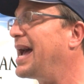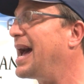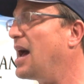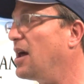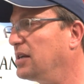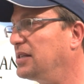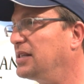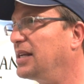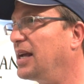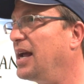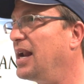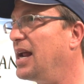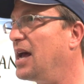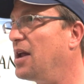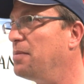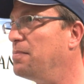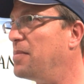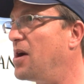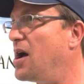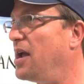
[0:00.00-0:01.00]
out of sight,
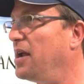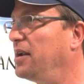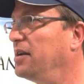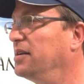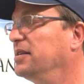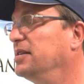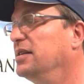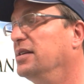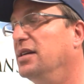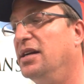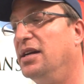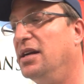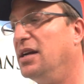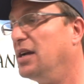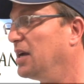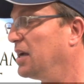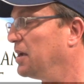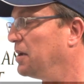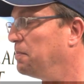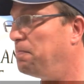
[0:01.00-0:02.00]
out of mind,
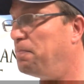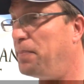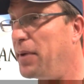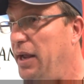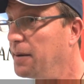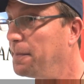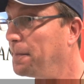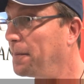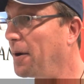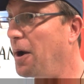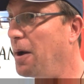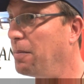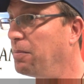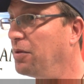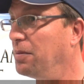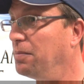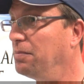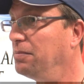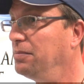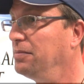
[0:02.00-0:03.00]
big
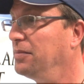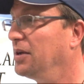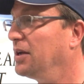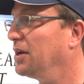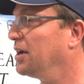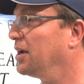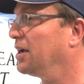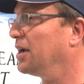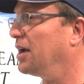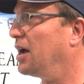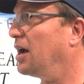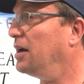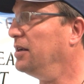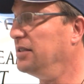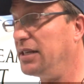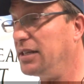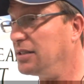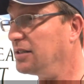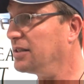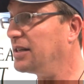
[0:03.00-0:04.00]
problem.
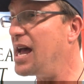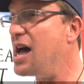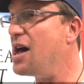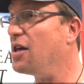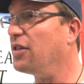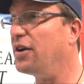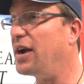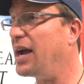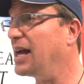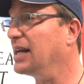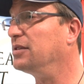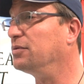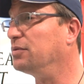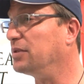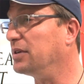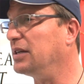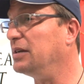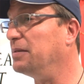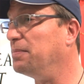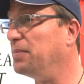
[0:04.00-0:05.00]
Until now, there hasn't
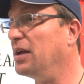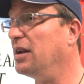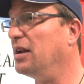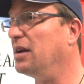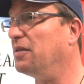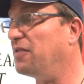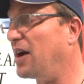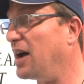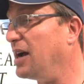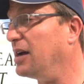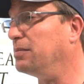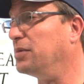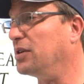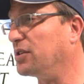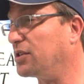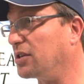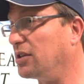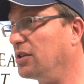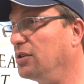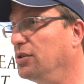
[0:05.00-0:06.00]
really been a viable
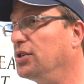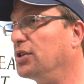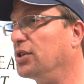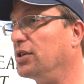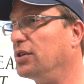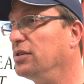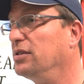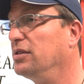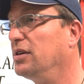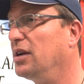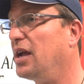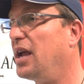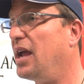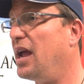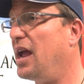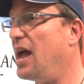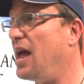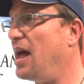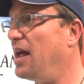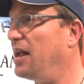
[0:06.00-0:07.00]
solution,
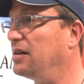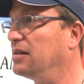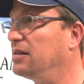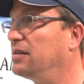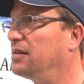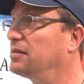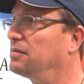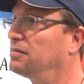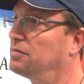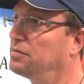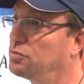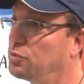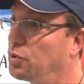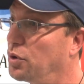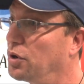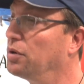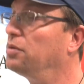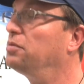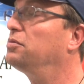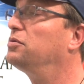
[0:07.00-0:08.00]
and
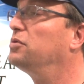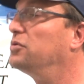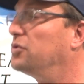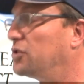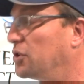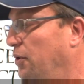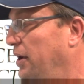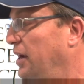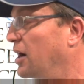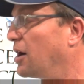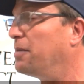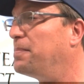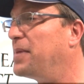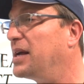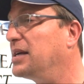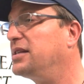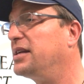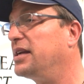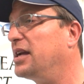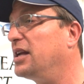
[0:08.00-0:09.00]
we're doing our
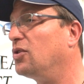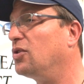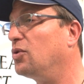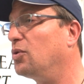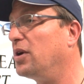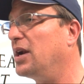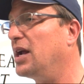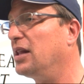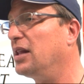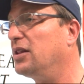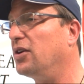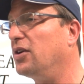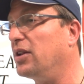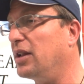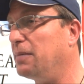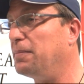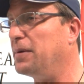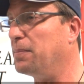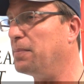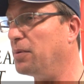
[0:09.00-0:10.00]
best to get the word out there and
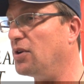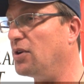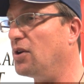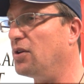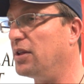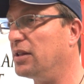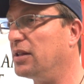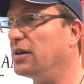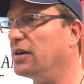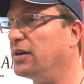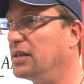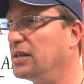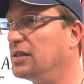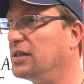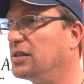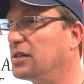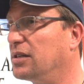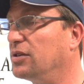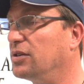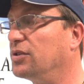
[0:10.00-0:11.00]
let people know that there is
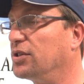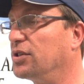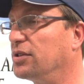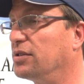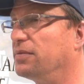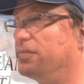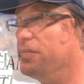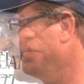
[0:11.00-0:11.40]
a solution.